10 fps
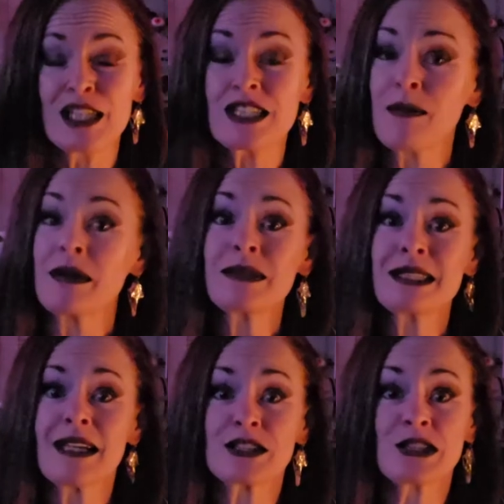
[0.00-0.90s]
Somebody was
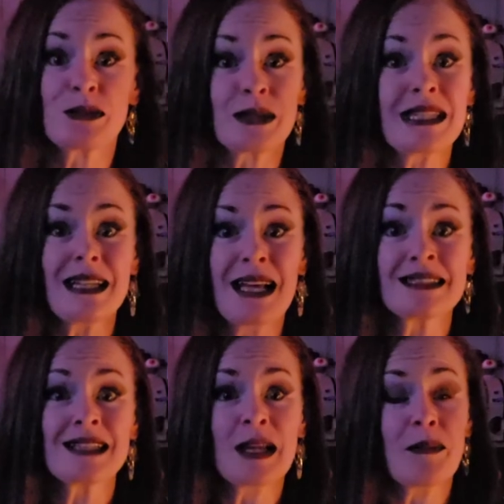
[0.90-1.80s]
actually really
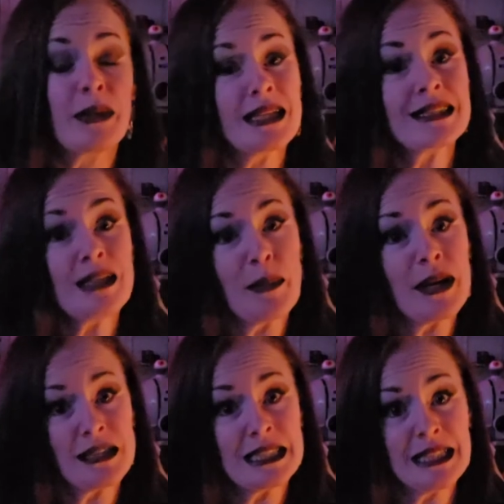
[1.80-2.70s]
nice and picked up
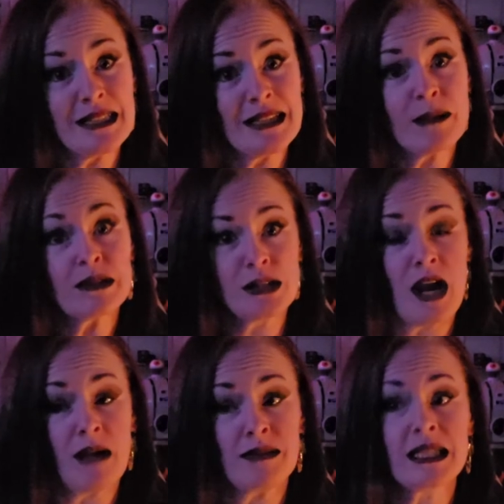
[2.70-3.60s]
our ticket that we
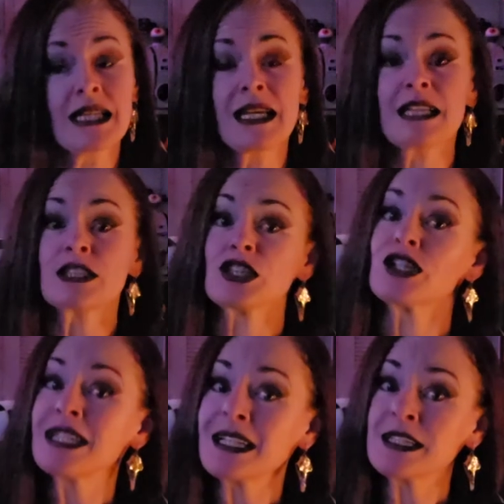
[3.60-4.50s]
dropped and
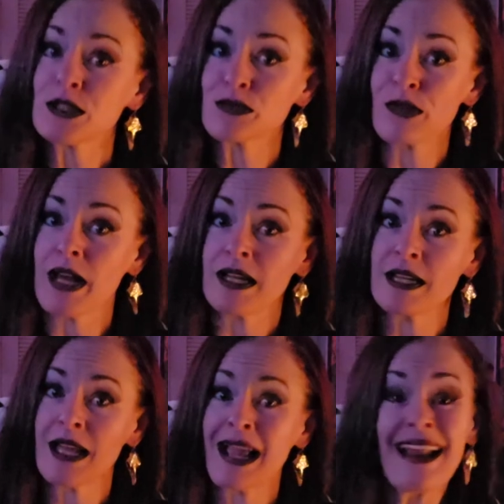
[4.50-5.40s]
turned it into the front
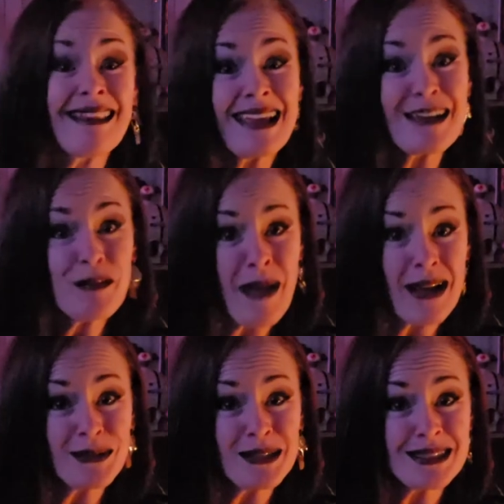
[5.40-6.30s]
and then gave it back to us.